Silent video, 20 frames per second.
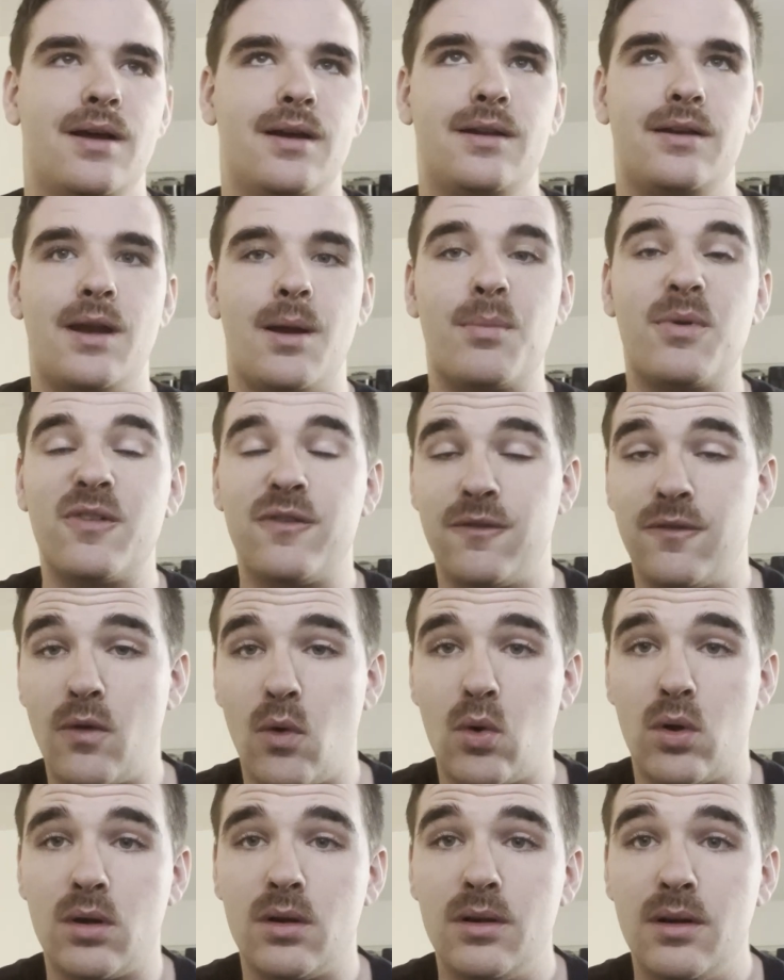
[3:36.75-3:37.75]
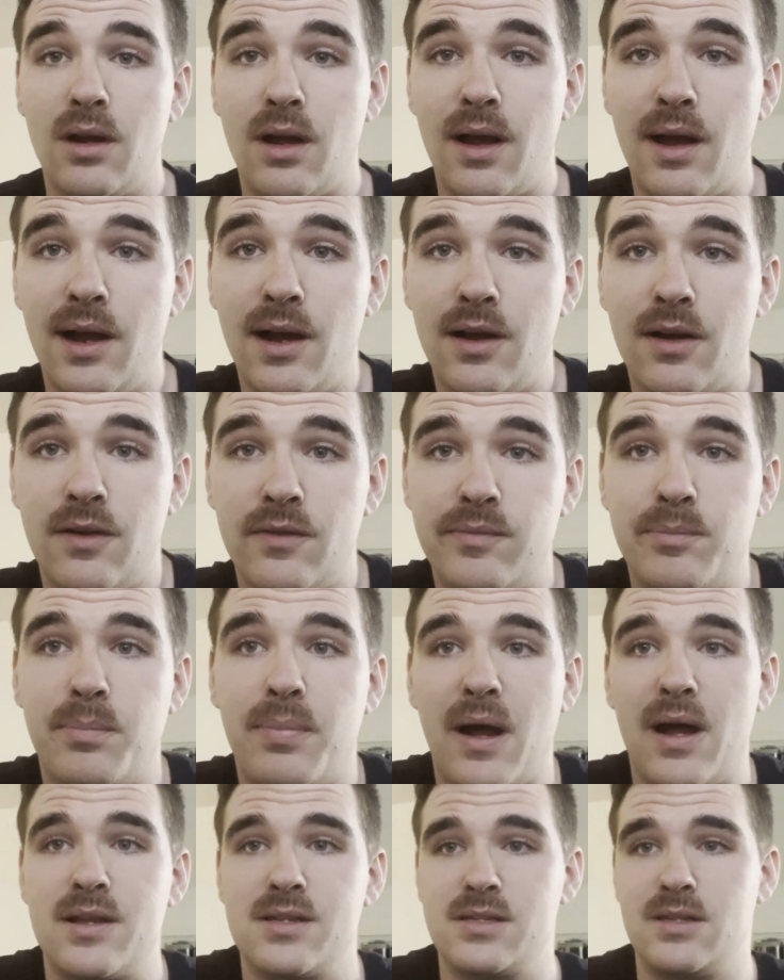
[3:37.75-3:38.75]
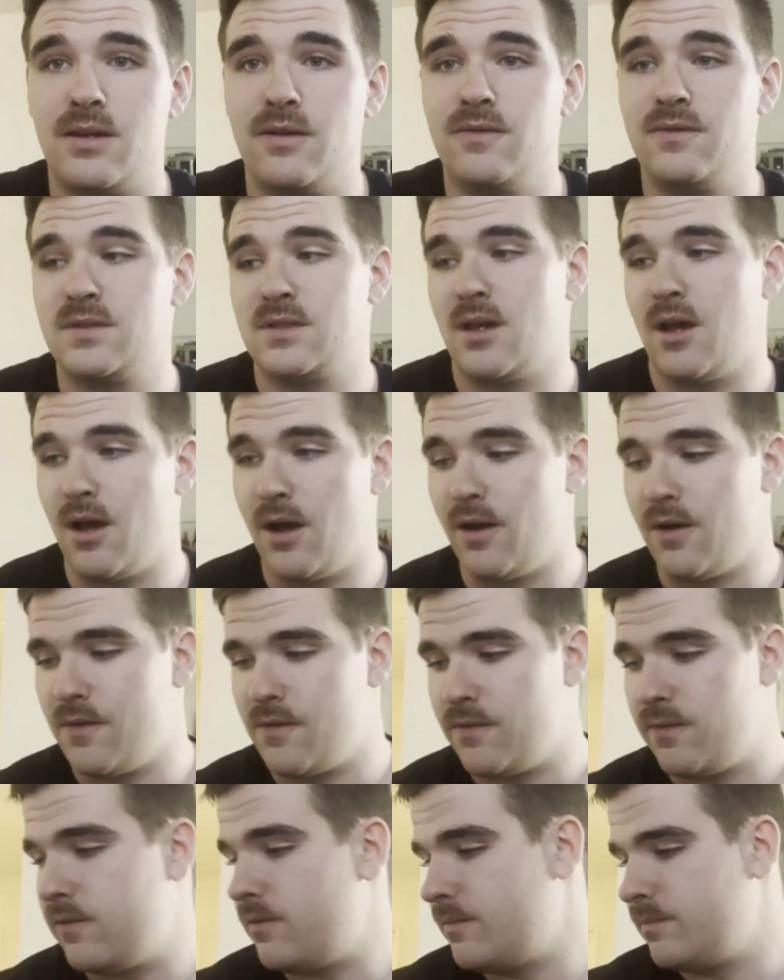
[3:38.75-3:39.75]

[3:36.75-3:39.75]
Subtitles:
Number 4 of positives of